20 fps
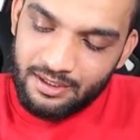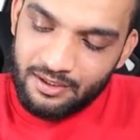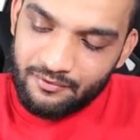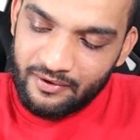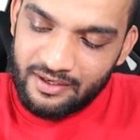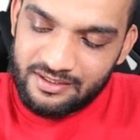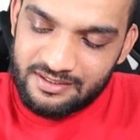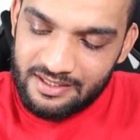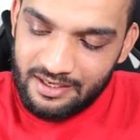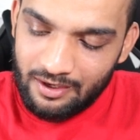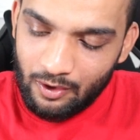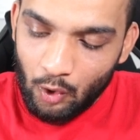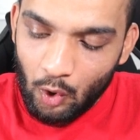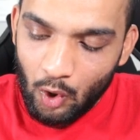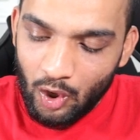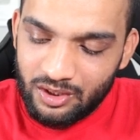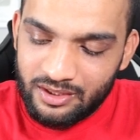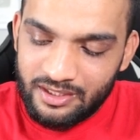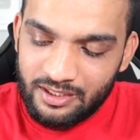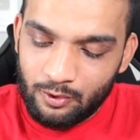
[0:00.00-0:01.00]
if I say
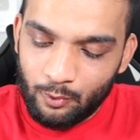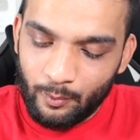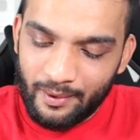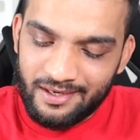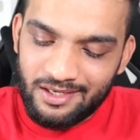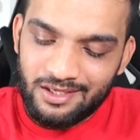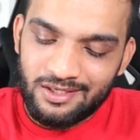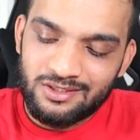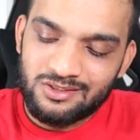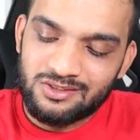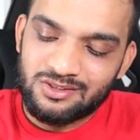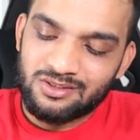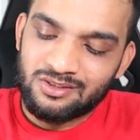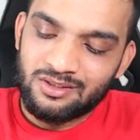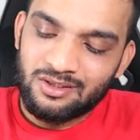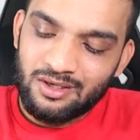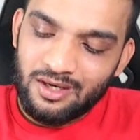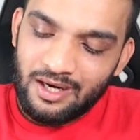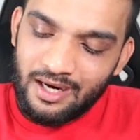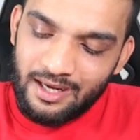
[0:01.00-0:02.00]
all the queries
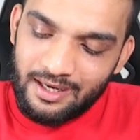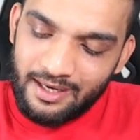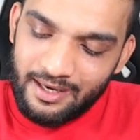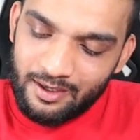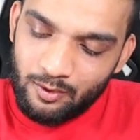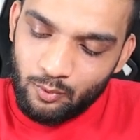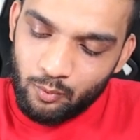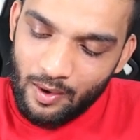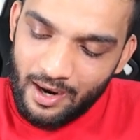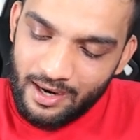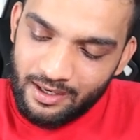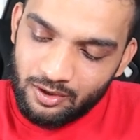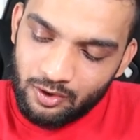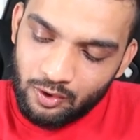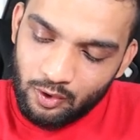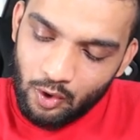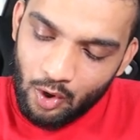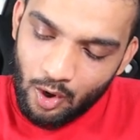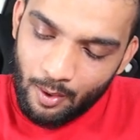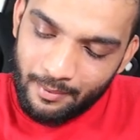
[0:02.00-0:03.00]
are like
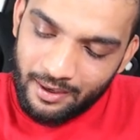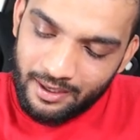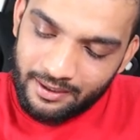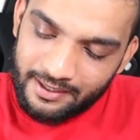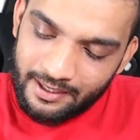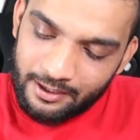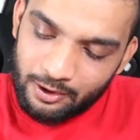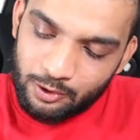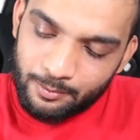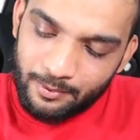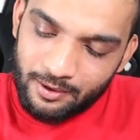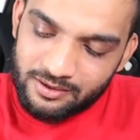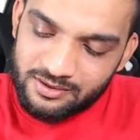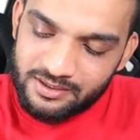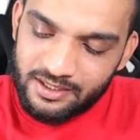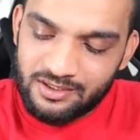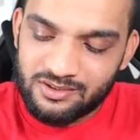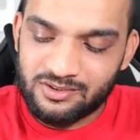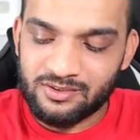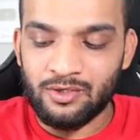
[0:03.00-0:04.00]
1, 10 to the power
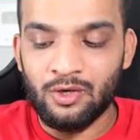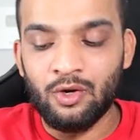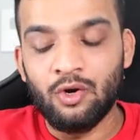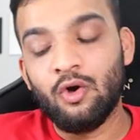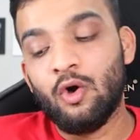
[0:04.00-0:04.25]
6,